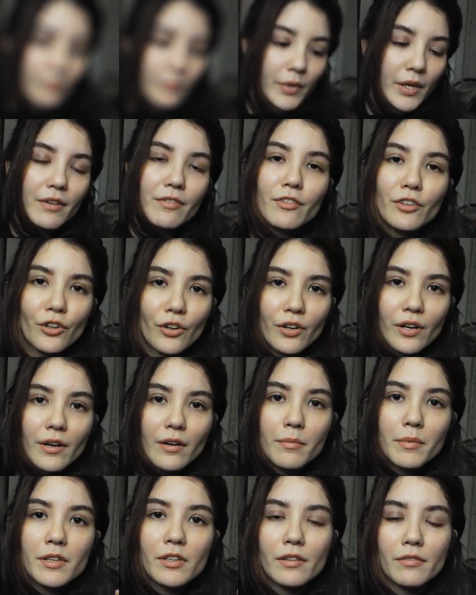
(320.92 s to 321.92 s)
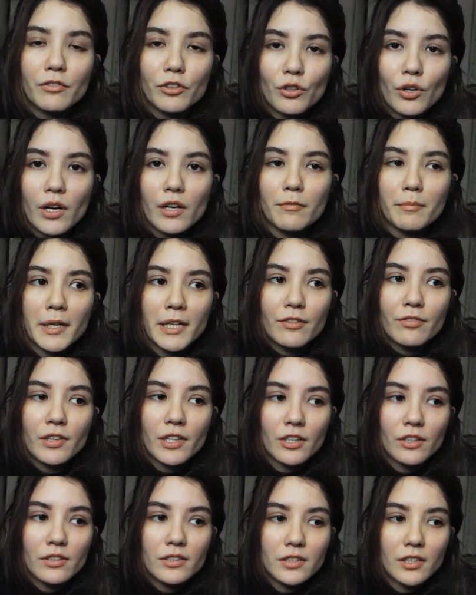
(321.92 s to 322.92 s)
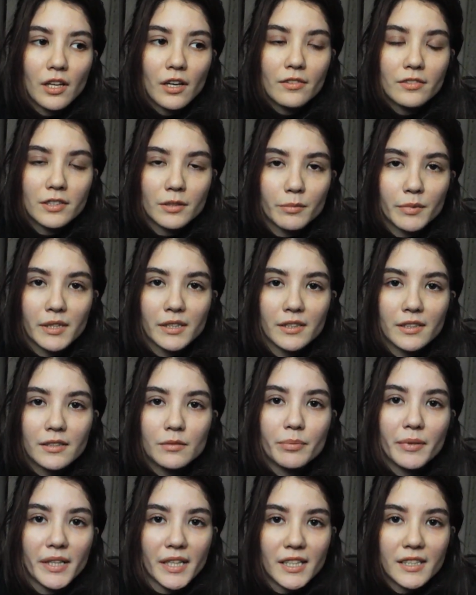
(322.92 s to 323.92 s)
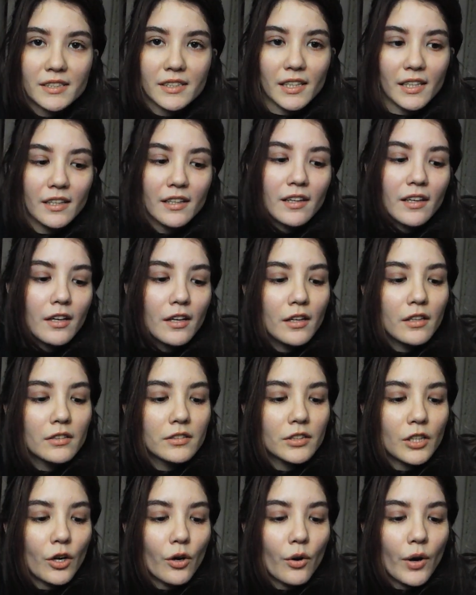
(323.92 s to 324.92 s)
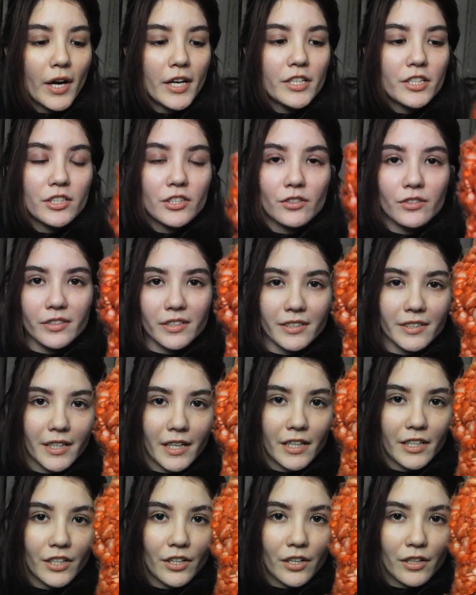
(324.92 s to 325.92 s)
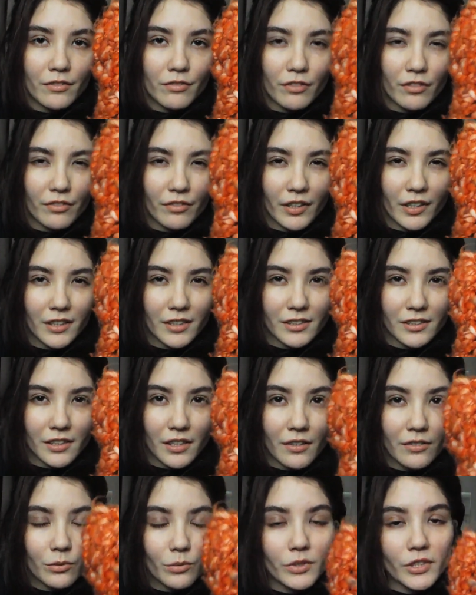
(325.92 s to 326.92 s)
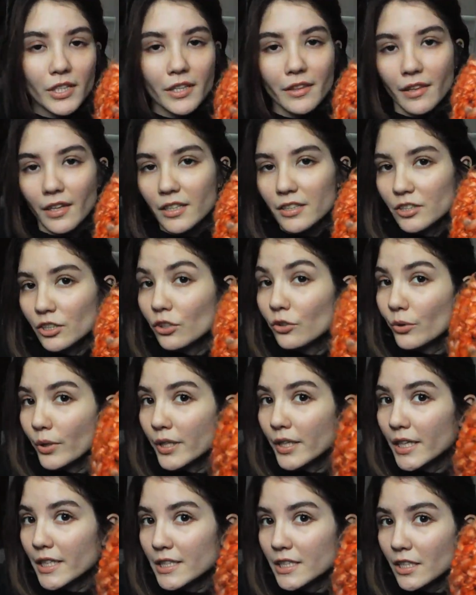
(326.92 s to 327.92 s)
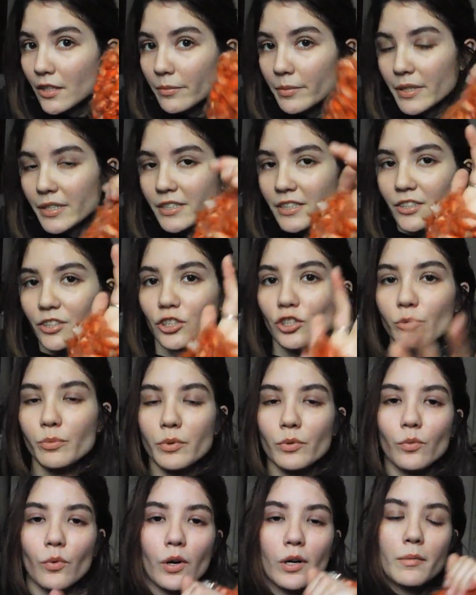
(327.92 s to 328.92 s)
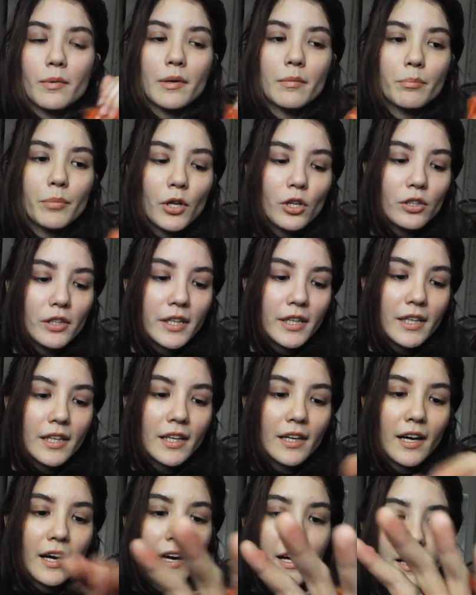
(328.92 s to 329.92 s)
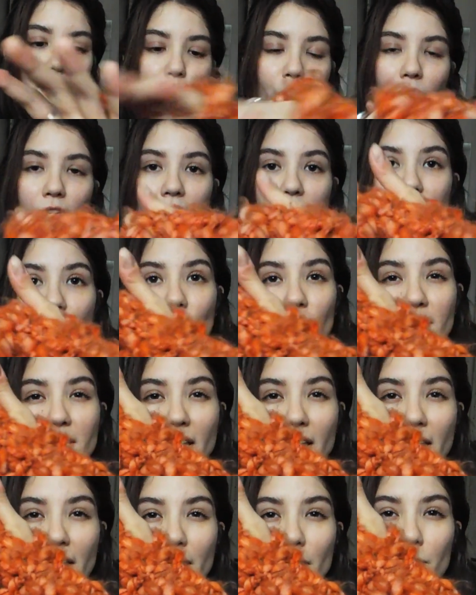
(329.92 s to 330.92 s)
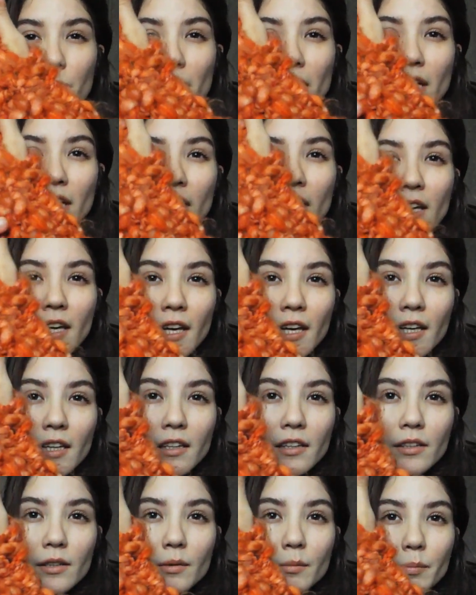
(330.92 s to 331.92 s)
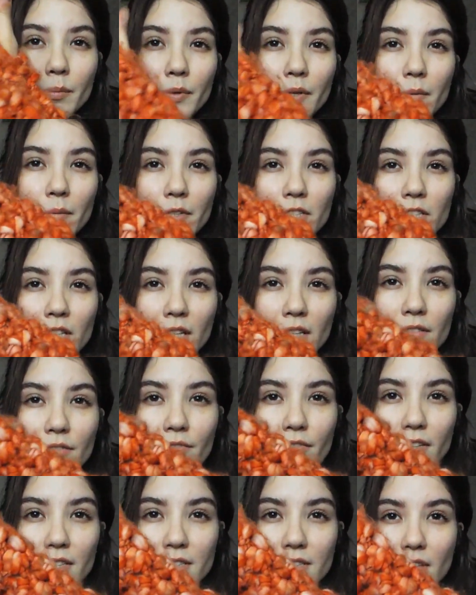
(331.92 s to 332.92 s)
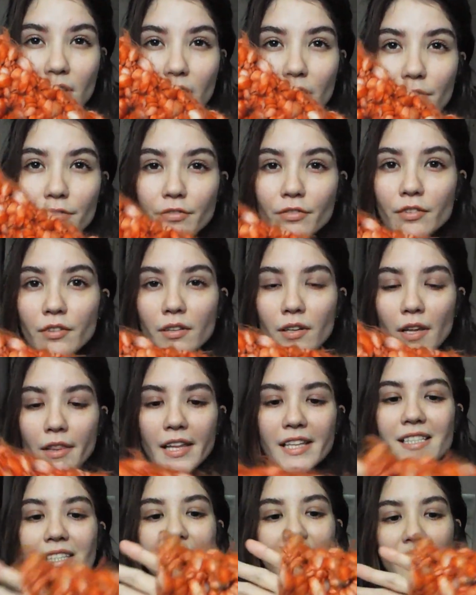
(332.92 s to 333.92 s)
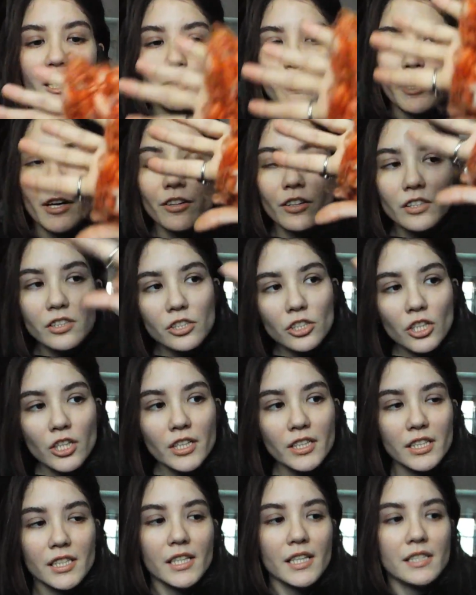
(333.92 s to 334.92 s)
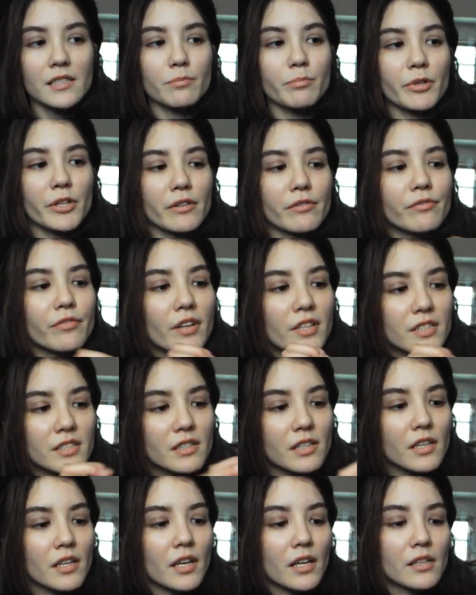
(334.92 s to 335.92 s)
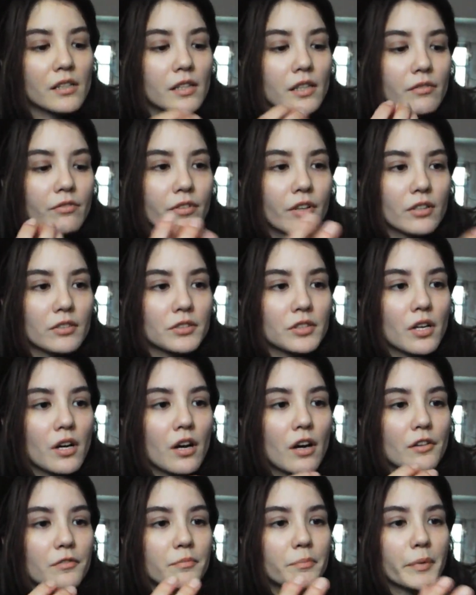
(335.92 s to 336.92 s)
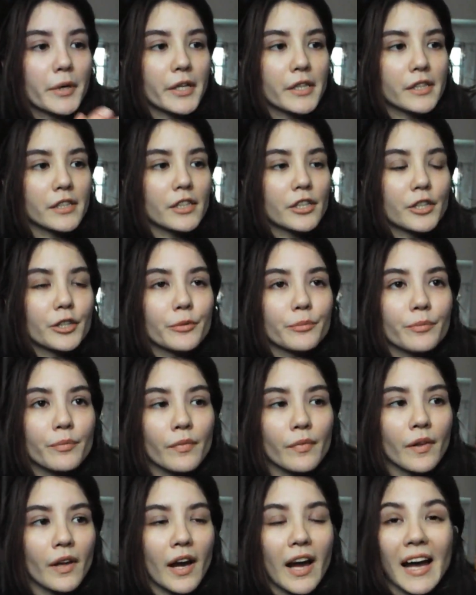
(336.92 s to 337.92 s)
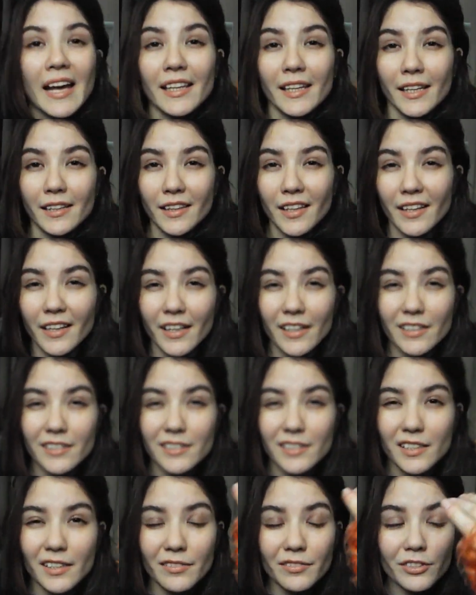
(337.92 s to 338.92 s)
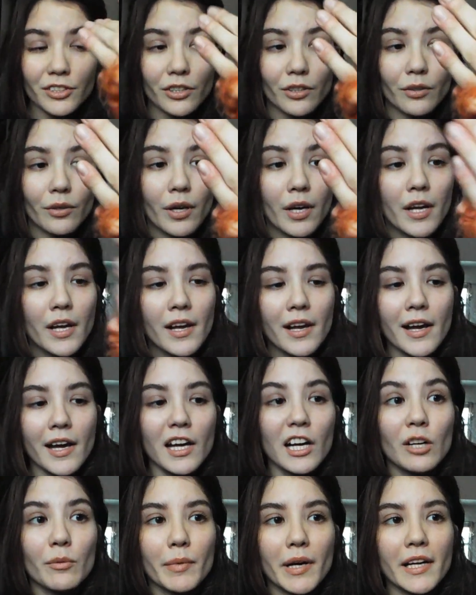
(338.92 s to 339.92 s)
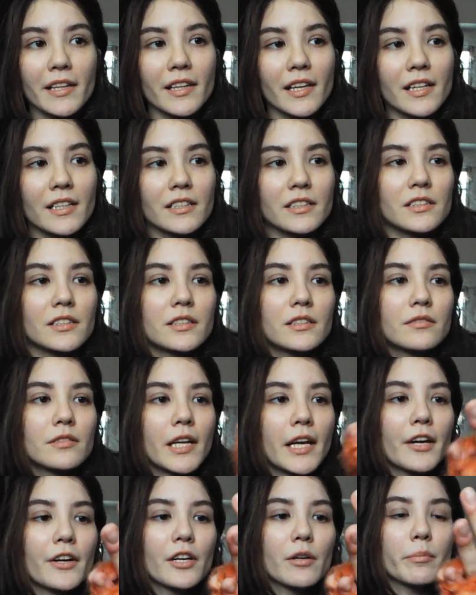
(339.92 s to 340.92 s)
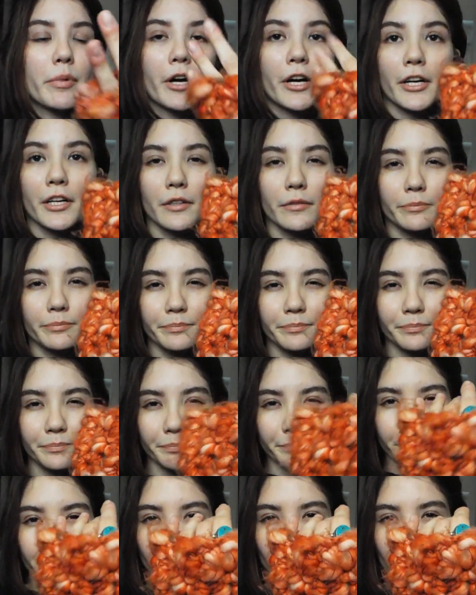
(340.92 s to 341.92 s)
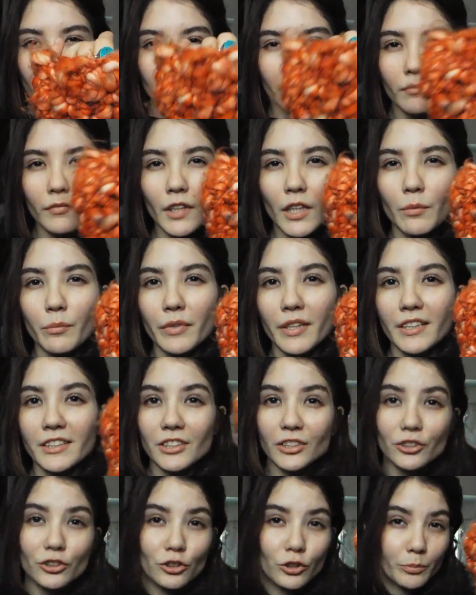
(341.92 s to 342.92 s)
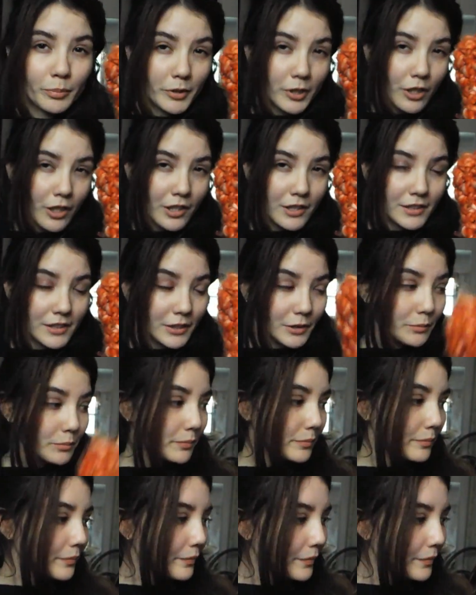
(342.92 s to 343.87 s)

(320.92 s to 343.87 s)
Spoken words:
But if you know, I mean, if you know how to make fingerless gloves, I mean, it's pretty easy. So I just use this kind of yarn for the fingerless gloves, which I think is a great idea because it's super warm and bulky. I wear these all the time, and they're pretty much getting fuzzed off. That's the thing about this yarn, it gets pretty fuzzy and it falls off, but you know, I like that kind of stuff, so I don't mind that it's tearing apart. These are super awesome.